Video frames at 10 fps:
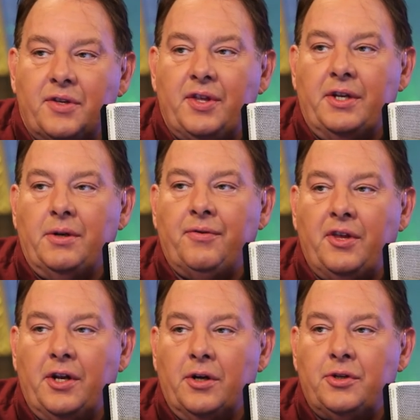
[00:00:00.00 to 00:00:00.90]

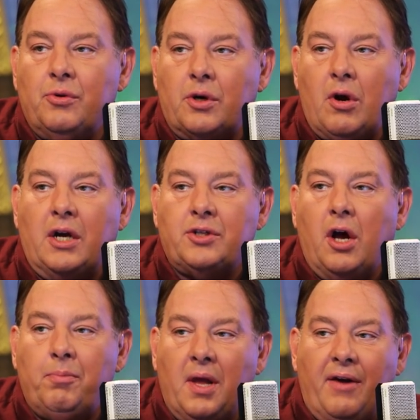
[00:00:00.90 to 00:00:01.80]
thinner, too, across
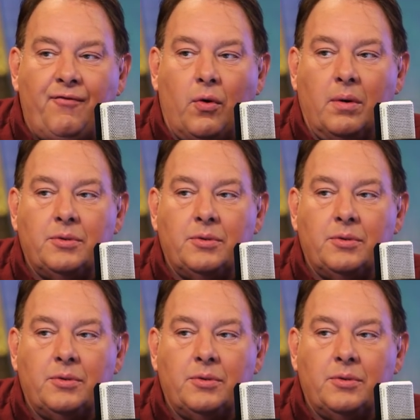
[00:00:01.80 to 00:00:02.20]
all platforms.